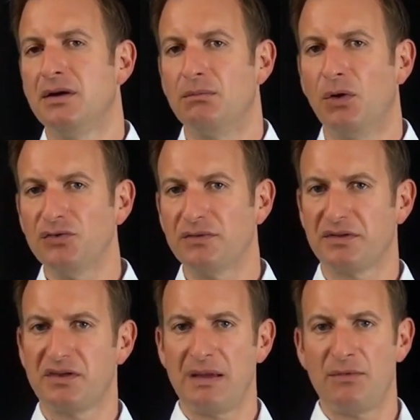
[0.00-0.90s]
Most of the
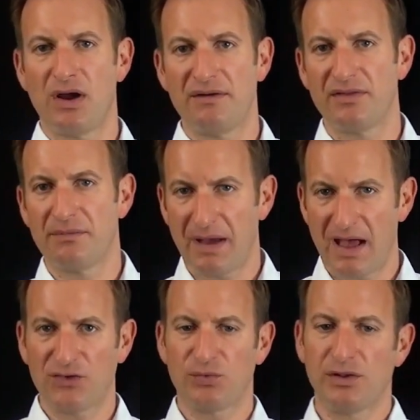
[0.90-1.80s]
time, however, the
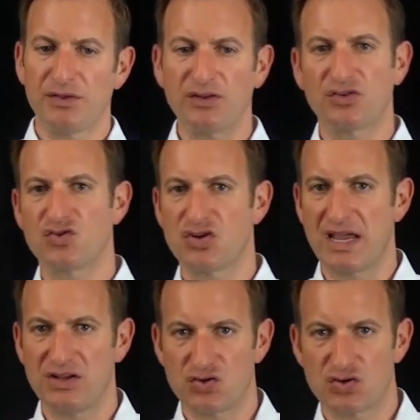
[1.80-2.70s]
path will not
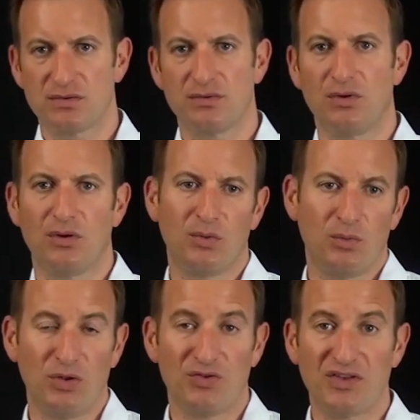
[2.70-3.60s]
change or
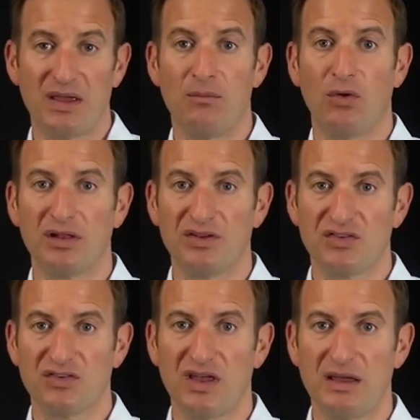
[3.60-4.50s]
will stay more or less the
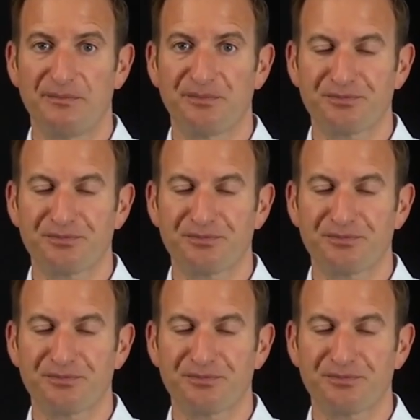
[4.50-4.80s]
same.